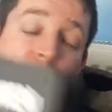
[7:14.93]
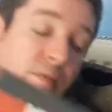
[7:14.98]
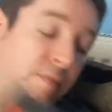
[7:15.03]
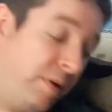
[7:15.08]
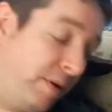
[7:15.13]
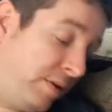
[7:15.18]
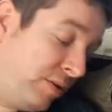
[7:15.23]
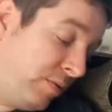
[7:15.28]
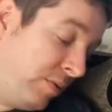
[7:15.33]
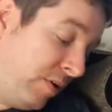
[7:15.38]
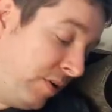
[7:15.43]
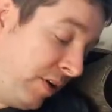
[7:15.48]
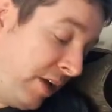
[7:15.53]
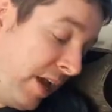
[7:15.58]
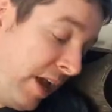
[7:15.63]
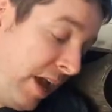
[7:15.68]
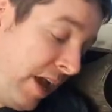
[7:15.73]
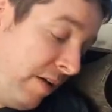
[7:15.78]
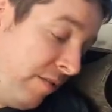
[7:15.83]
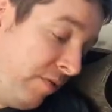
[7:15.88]
may as well
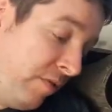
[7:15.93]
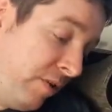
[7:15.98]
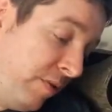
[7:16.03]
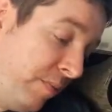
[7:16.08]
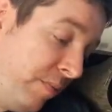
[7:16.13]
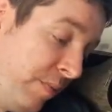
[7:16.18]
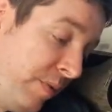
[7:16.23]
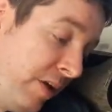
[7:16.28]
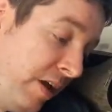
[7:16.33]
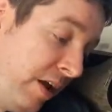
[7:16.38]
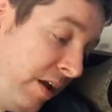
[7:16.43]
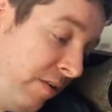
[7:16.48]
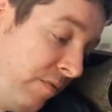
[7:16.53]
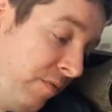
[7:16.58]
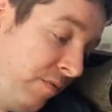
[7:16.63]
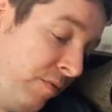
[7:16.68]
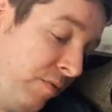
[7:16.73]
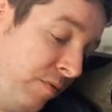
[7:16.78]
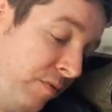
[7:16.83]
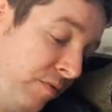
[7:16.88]
get it for
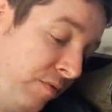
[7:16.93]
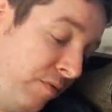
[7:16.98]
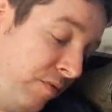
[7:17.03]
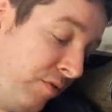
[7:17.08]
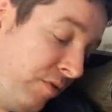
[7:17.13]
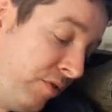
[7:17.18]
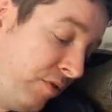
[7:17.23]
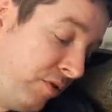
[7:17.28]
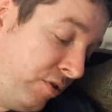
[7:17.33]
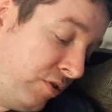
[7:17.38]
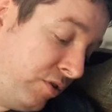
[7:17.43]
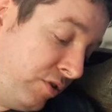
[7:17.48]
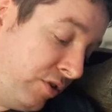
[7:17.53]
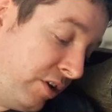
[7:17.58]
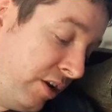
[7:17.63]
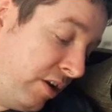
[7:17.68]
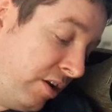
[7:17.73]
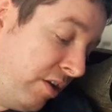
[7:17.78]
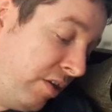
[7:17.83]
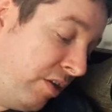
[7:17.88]
because I've
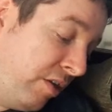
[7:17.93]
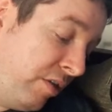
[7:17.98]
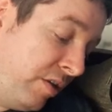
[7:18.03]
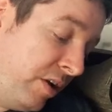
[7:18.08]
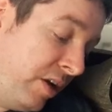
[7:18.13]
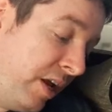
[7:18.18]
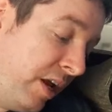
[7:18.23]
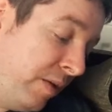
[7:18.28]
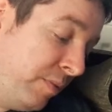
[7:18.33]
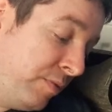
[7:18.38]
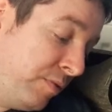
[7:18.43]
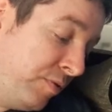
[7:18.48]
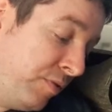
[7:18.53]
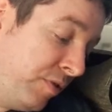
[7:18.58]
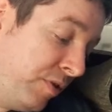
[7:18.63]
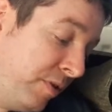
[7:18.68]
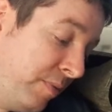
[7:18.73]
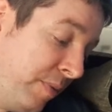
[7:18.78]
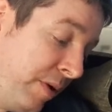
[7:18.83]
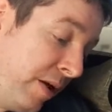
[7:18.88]
got another 3 items
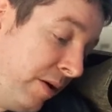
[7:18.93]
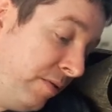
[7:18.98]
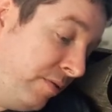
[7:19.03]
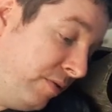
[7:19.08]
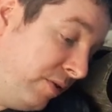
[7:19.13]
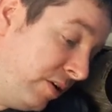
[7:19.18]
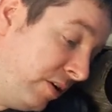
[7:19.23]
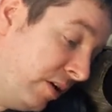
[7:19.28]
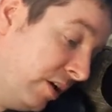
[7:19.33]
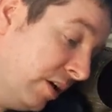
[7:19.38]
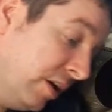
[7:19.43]
for the pound.